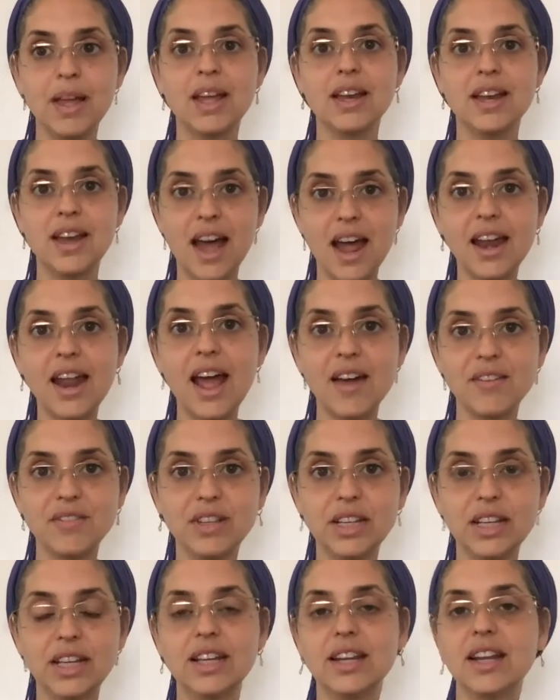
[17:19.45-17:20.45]
not
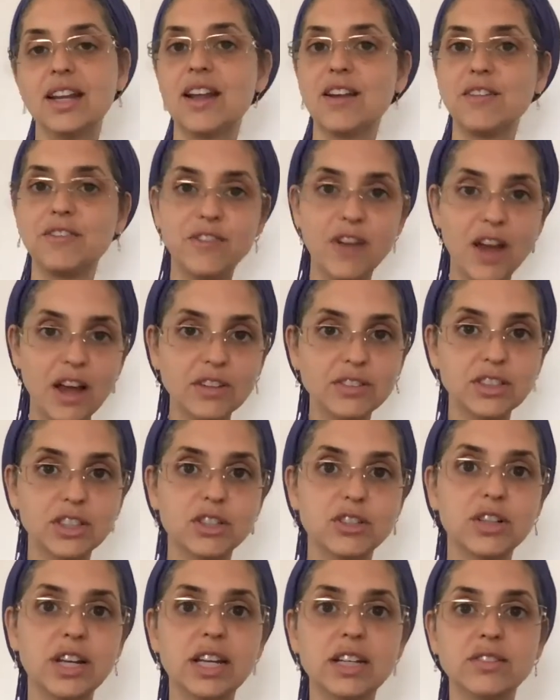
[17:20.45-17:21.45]
having it and I found a
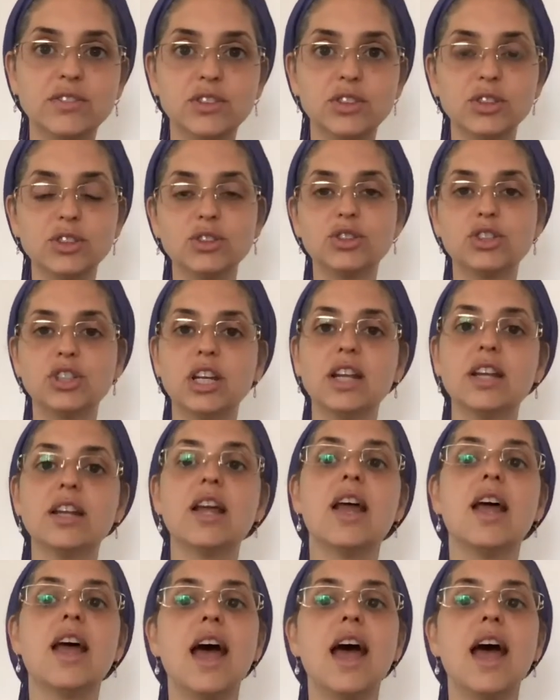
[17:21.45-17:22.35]
creative solution.